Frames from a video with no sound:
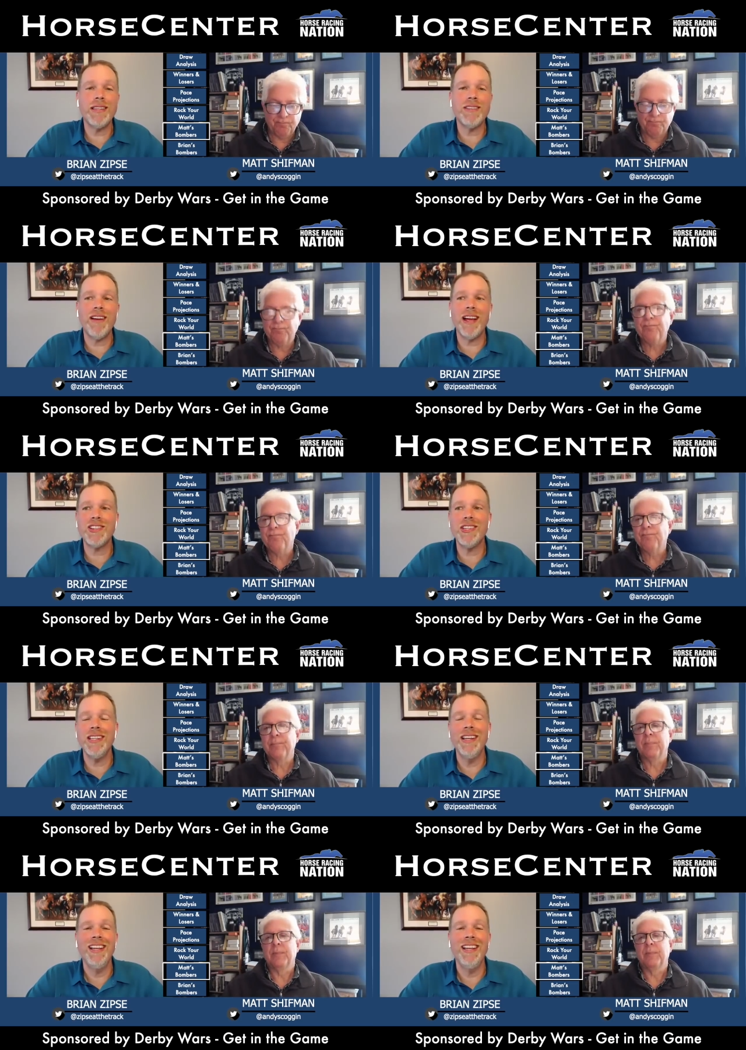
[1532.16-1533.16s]

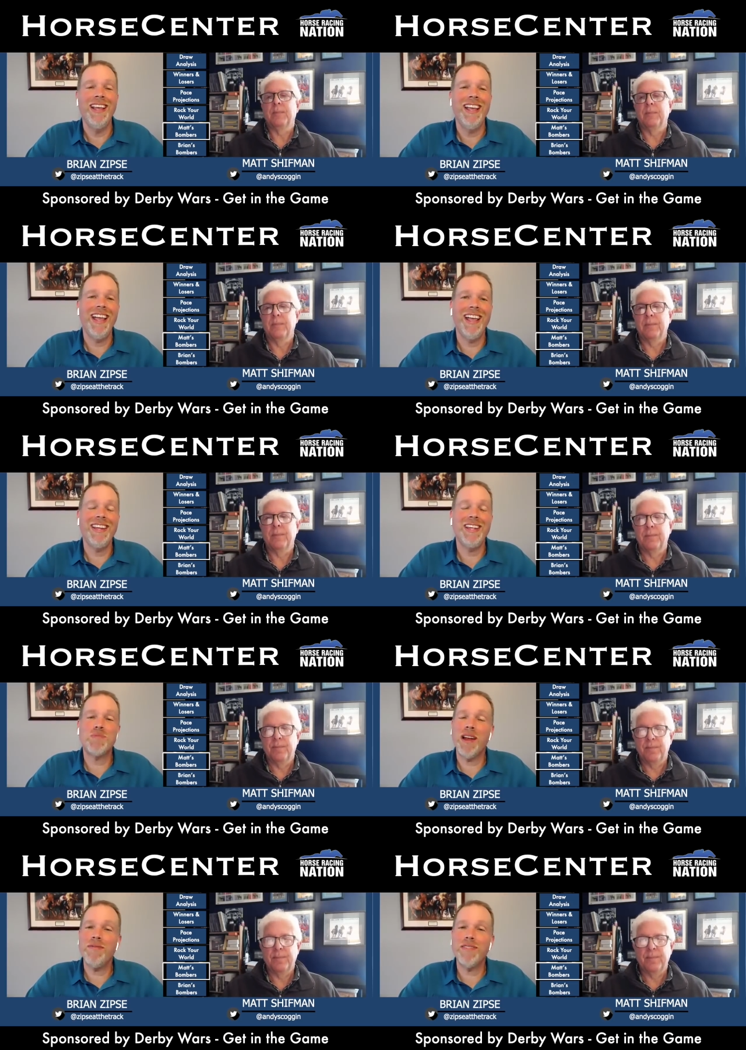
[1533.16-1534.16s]
Speaker 1: direction and he's
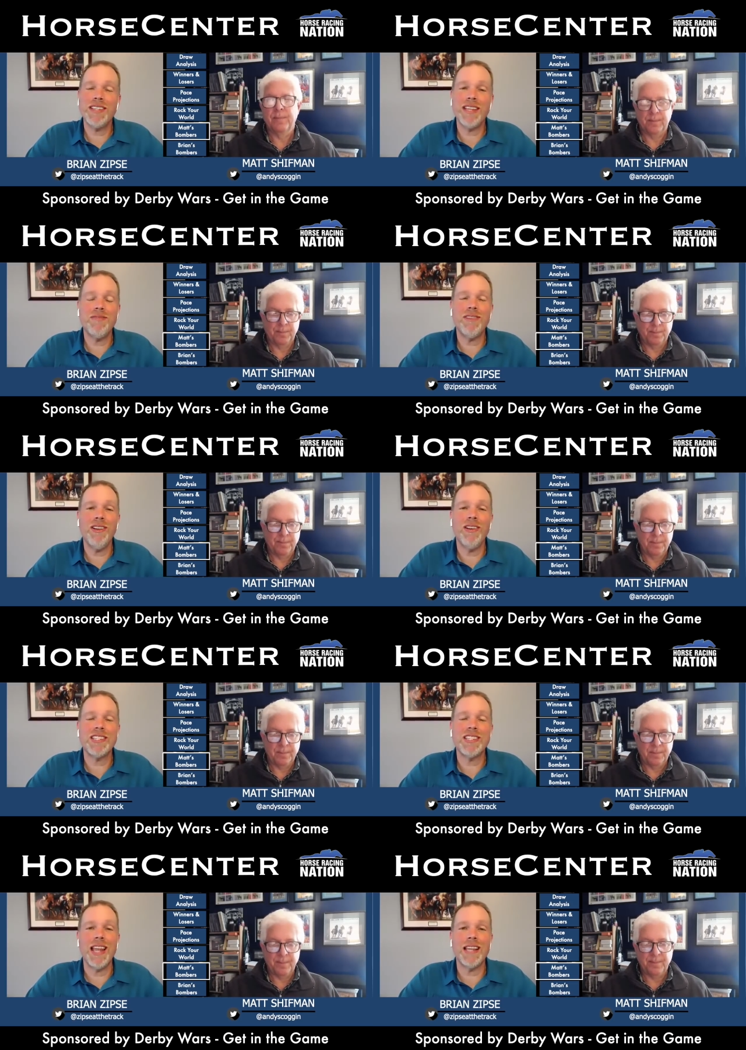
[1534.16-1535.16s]
bred for 10
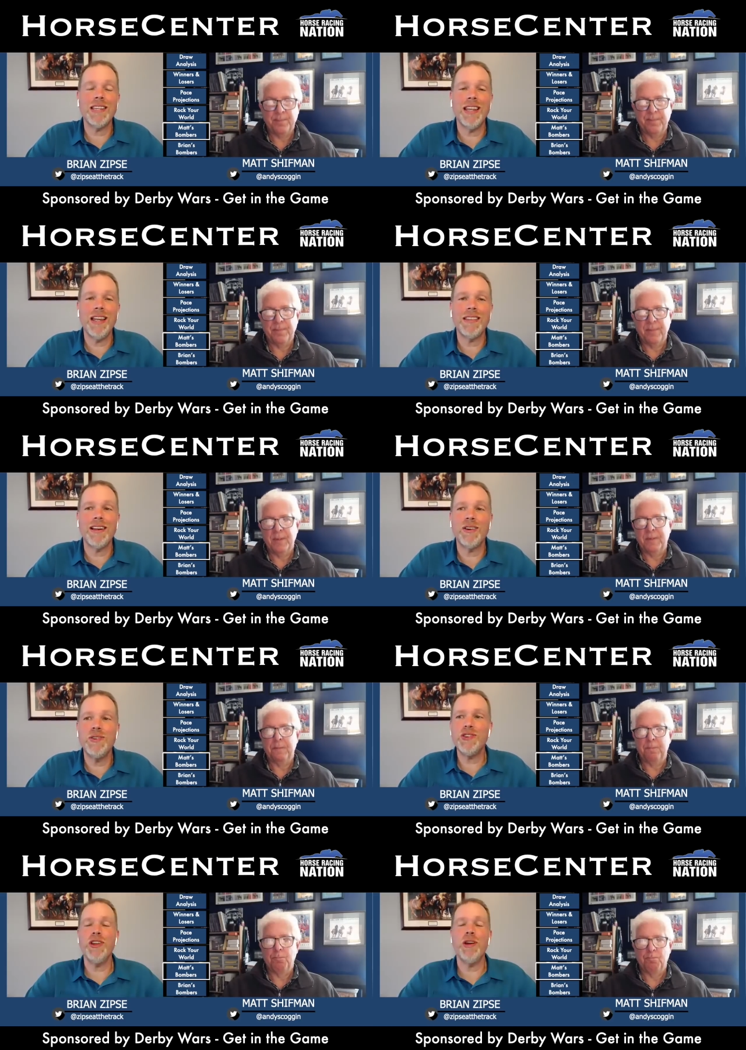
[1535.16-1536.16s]
furlongs. A lot to like there.
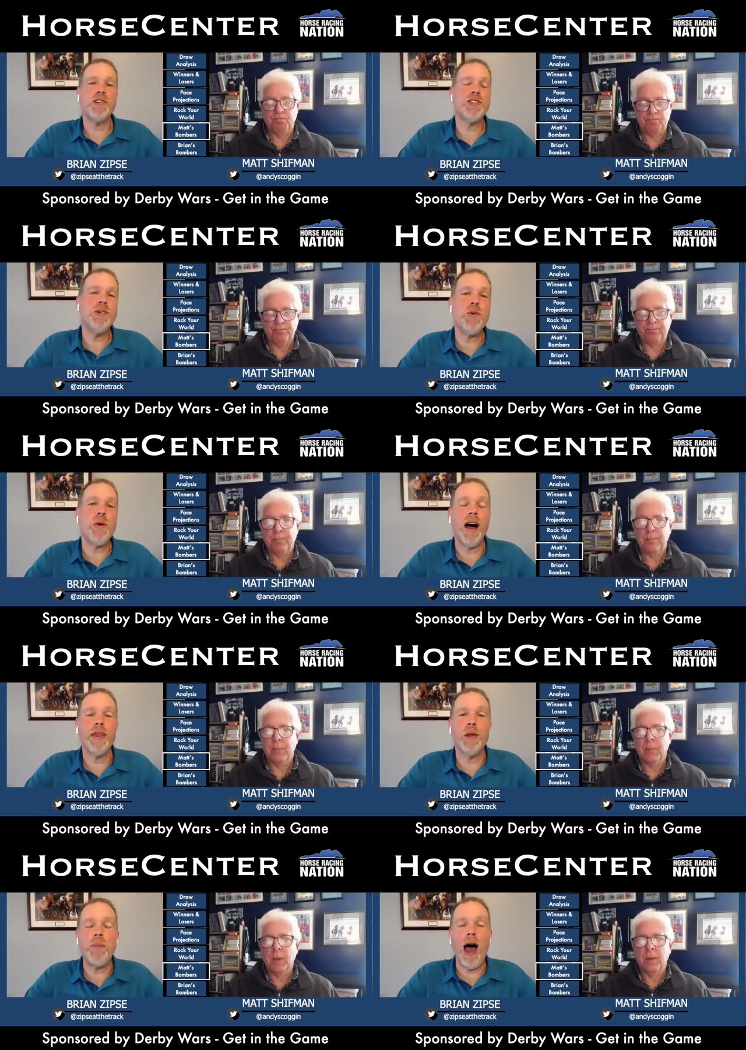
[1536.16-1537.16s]
Who's your number two
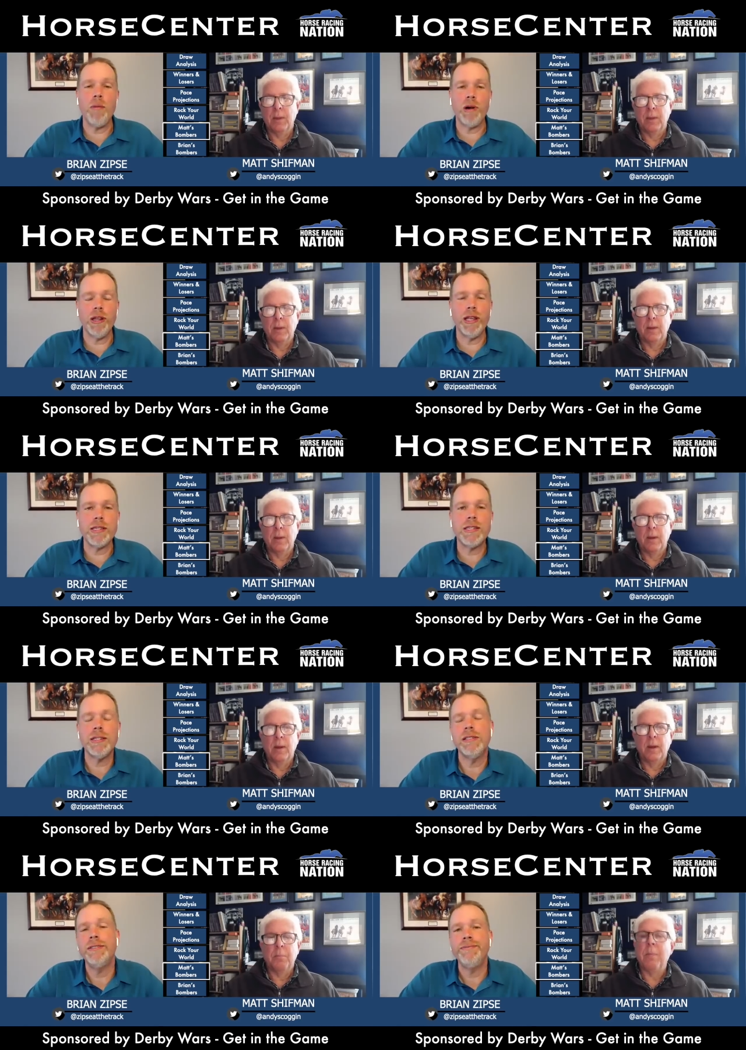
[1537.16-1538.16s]
on the bomber
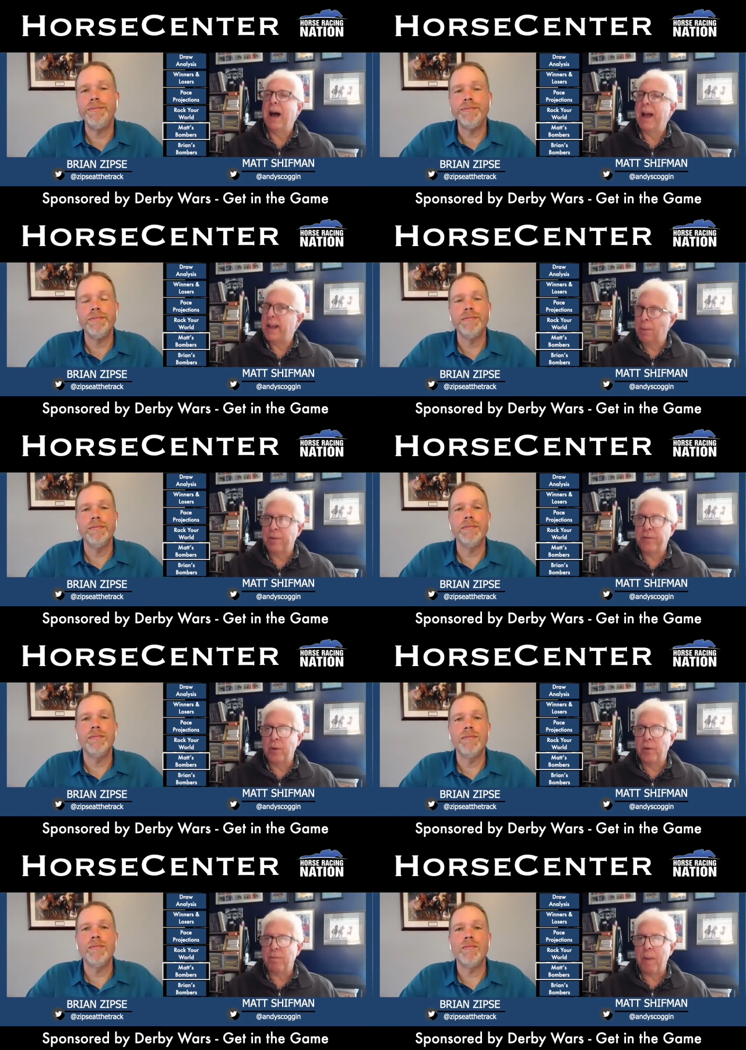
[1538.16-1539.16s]
list?
Speaker 2: My number
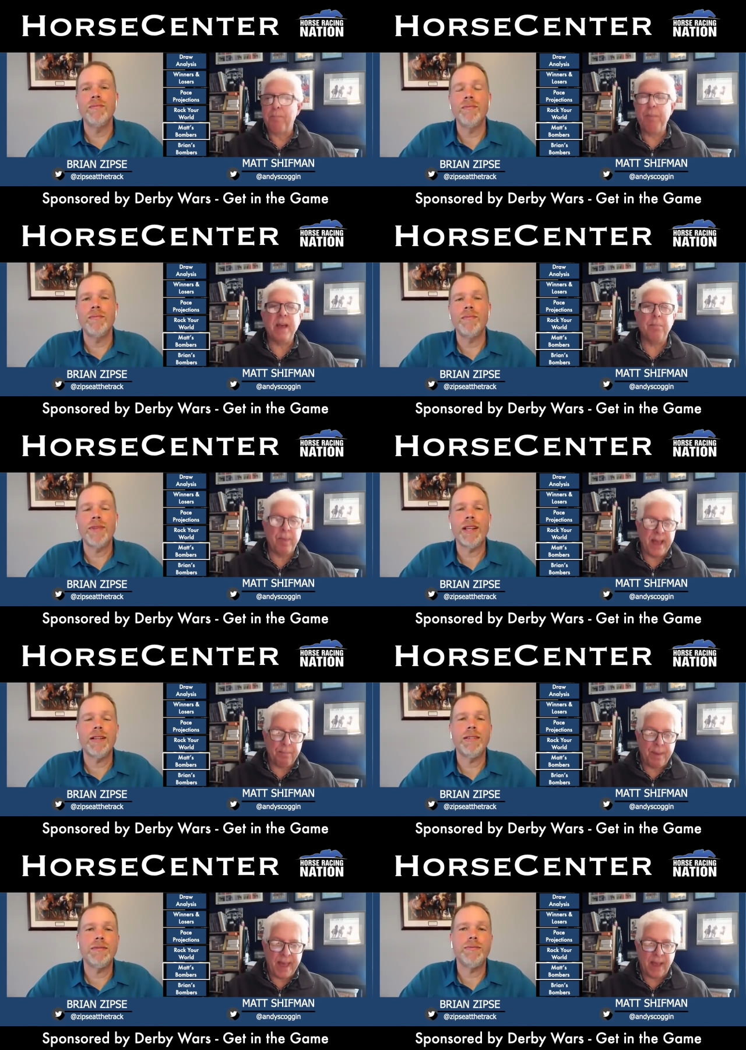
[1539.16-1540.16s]
two is my big,
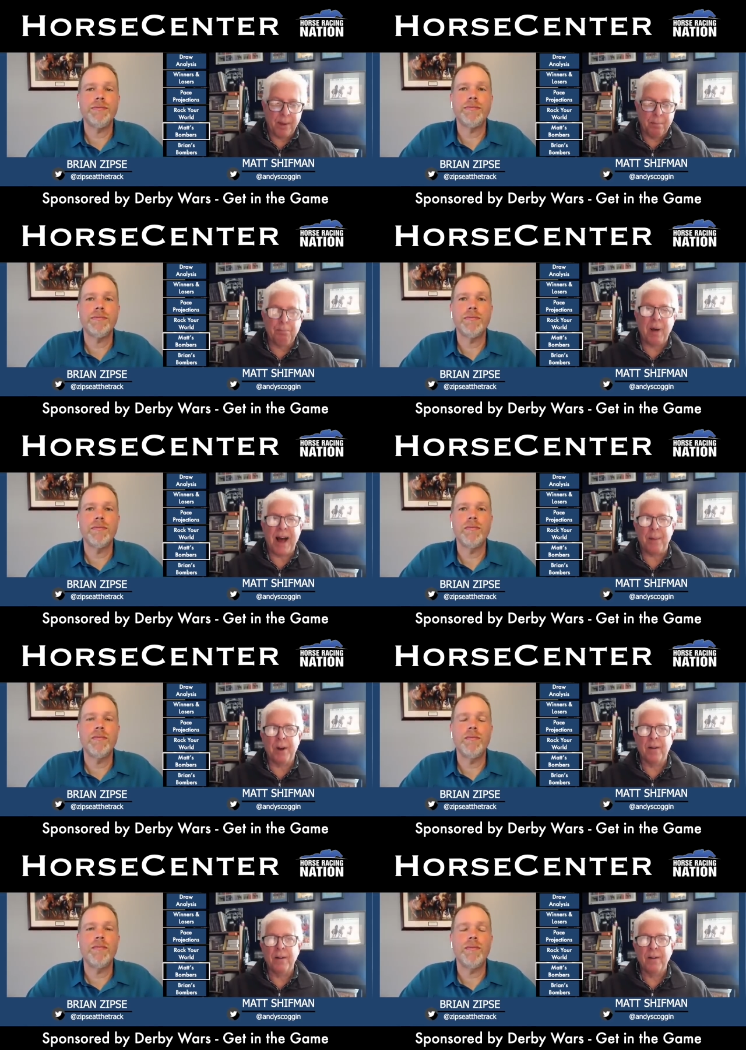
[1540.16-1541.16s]
big, big
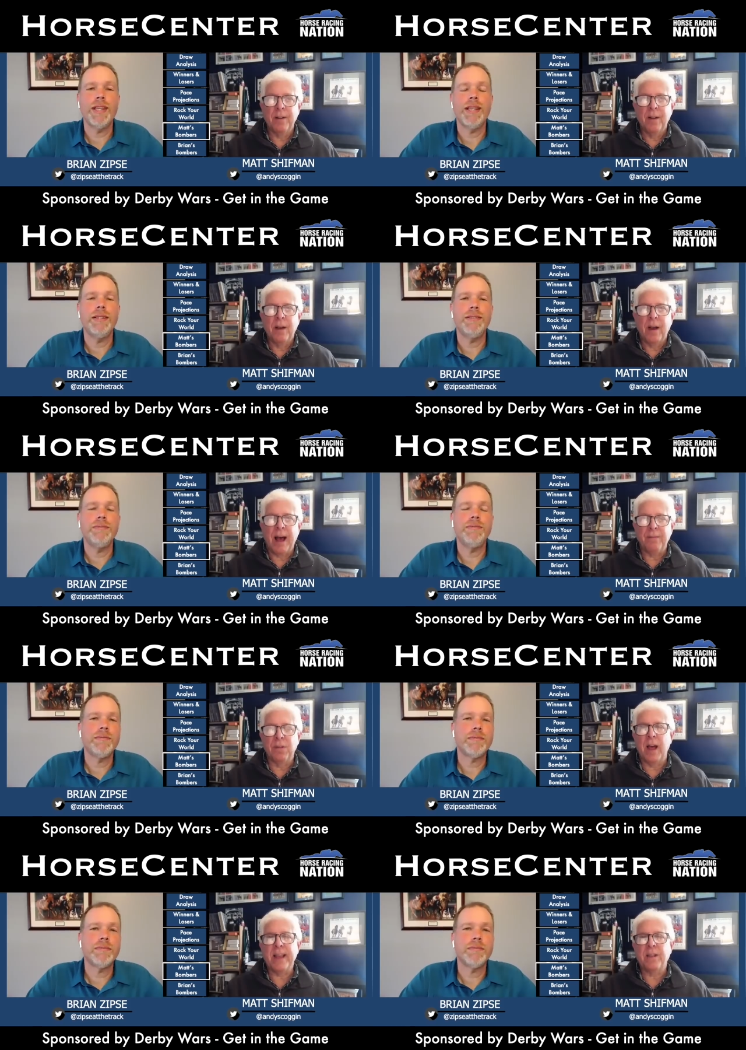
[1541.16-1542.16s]
bomber. I've
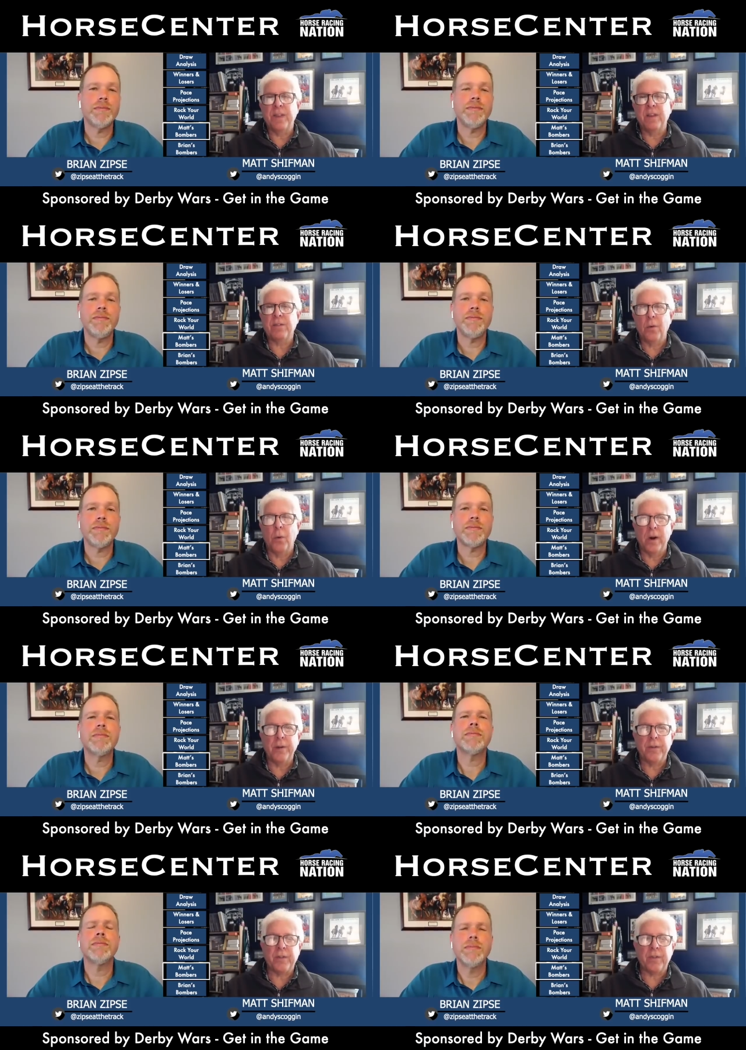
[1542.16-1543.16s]
liked this
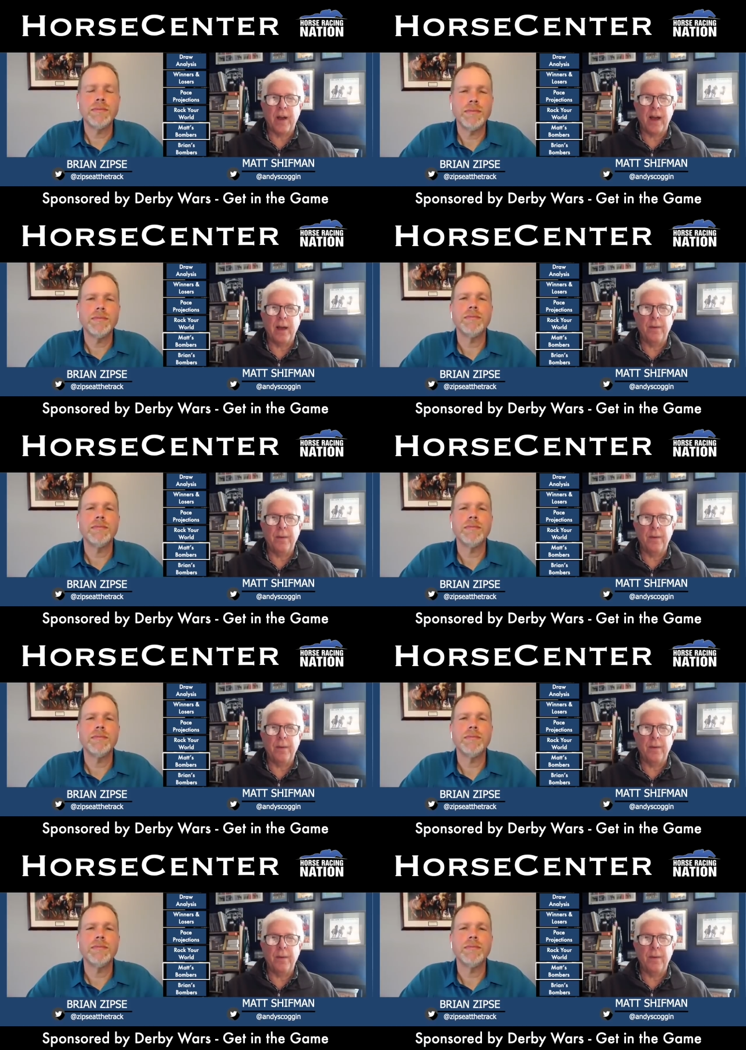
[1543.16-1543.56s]
horse uh,